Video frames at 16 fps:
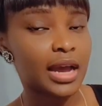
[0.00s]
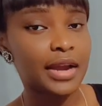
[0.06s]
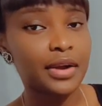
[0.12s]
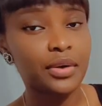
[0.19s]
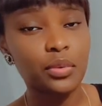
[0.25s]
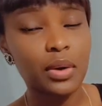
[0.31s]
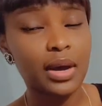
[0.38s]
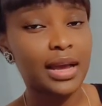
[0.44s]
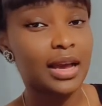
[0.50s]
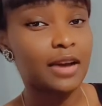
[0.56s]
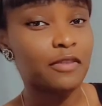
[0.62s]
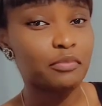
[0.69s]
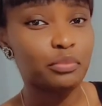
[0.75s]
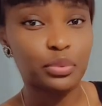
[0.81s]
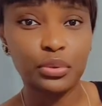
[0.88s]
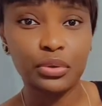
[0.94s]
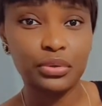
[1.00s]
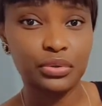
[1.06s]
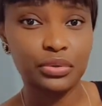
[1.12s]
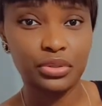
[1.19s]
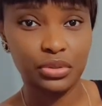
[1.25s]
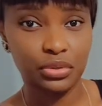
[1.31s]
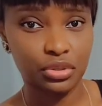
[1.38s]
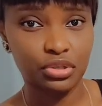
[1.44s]
I know I have
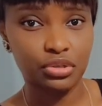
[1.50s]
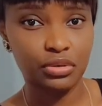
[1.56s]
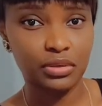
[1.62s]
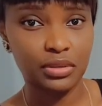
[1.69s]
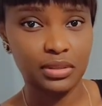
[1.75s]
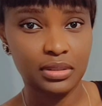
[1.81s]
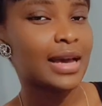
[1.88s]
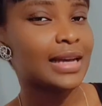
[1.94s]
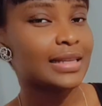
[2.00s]
broken your trust.